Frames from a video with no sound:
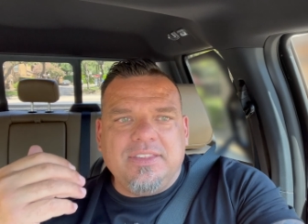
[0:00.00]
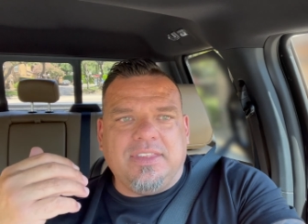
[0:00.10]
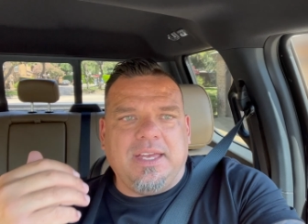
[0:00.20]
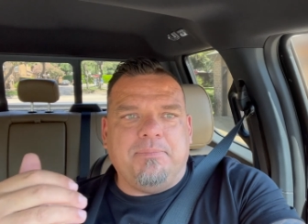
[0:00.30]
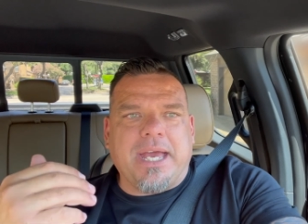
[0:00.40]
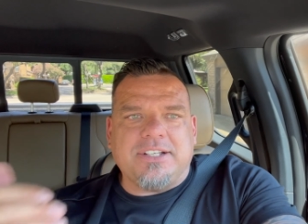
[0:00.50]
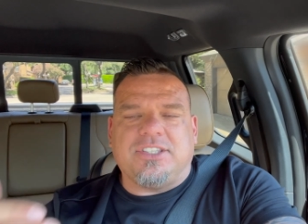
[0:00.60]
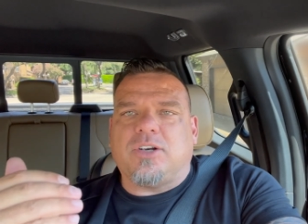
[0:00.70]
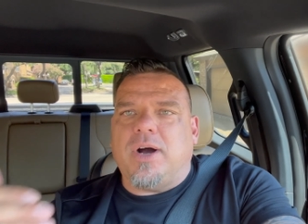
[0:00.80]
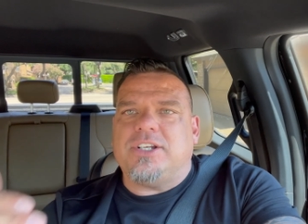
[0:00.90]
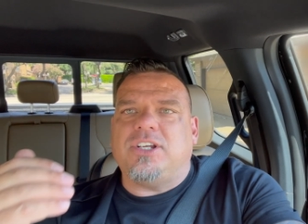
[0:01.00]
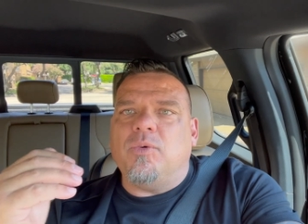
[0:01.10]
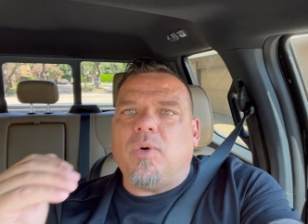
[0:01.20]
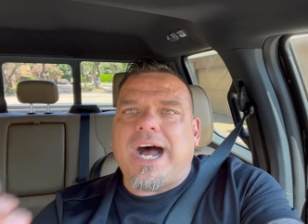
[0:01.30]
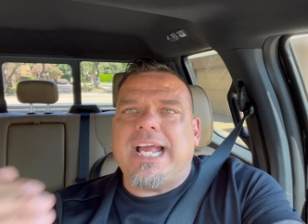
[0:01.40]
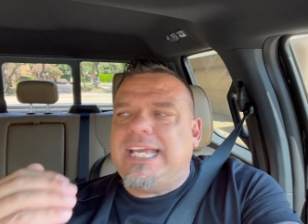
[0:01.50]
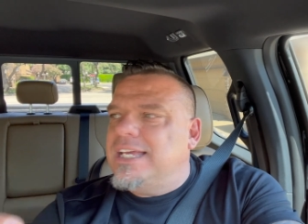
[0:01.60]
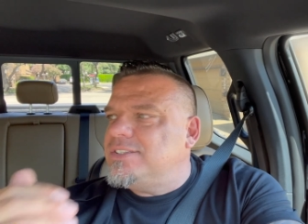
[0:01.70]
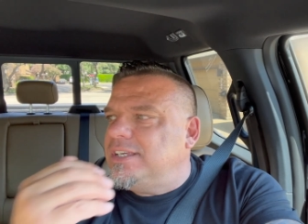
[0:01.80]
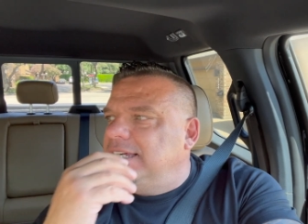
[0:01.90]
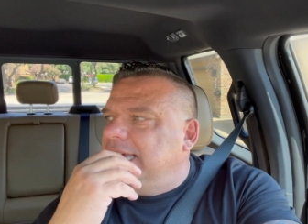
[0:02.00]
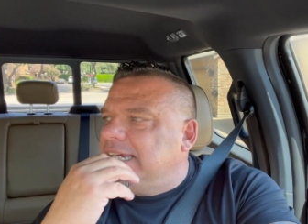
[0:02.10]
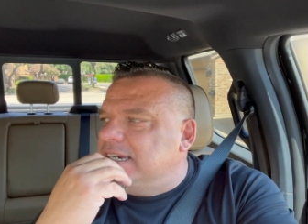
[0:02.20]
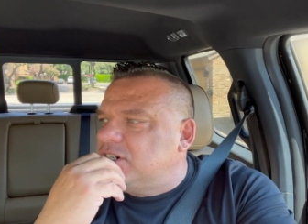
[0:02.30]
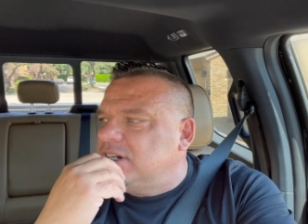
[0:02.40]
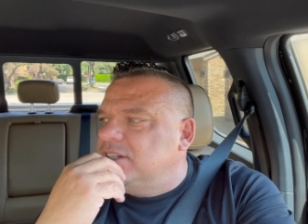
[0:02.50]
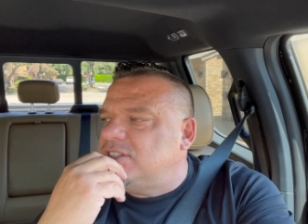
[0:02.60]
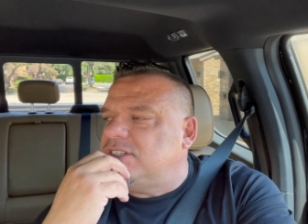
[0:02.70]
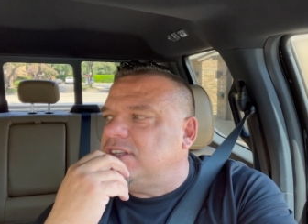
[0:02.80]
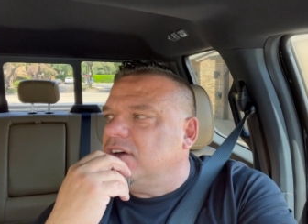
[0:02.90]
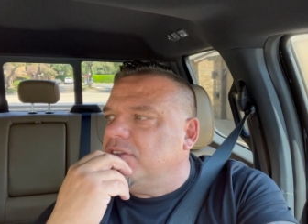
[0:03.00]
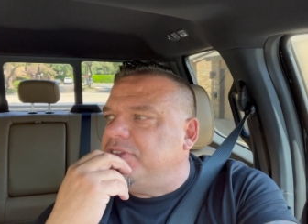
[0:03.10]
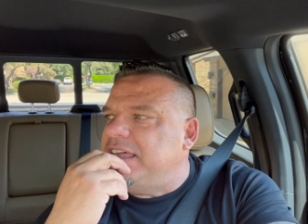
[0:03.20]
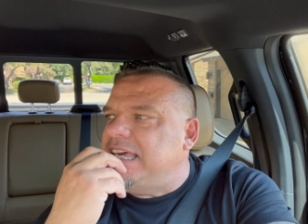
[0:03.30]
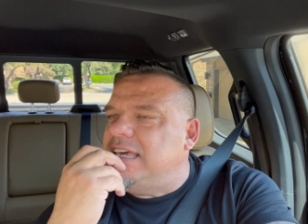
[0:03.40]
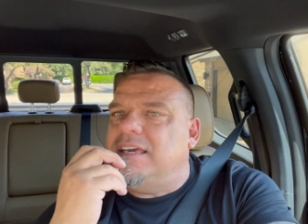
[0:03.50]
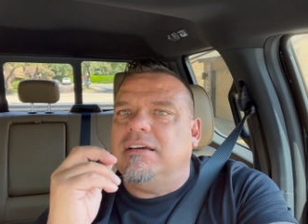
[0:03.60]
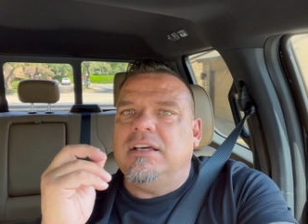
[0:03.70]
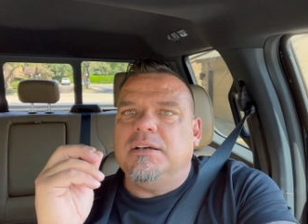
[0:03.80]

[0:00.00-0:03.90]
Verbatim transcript: it begs the question why is it Ignition is still the